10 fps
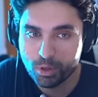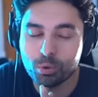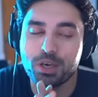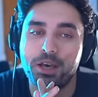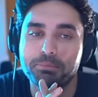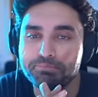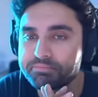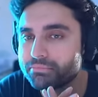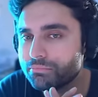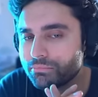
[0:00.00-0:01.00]
okay?
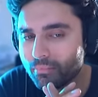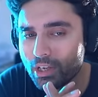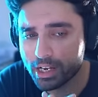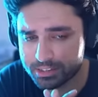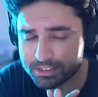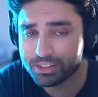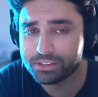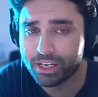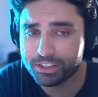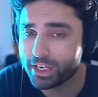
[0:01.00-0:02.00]
It's a
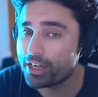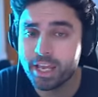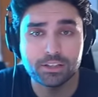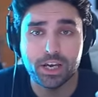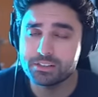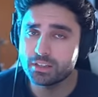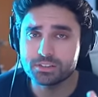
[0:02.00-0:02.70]
6 out of 10, and guys,